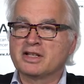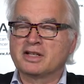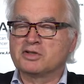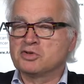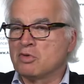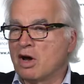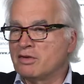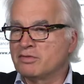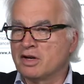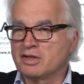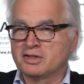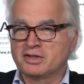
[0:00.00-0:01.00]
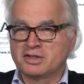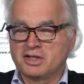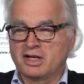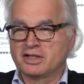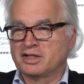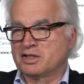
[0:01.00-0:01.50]
that can drive
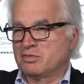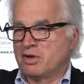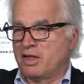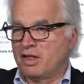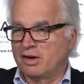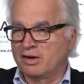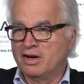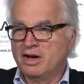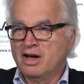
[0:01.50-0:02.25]
carcinogenesis, whether they're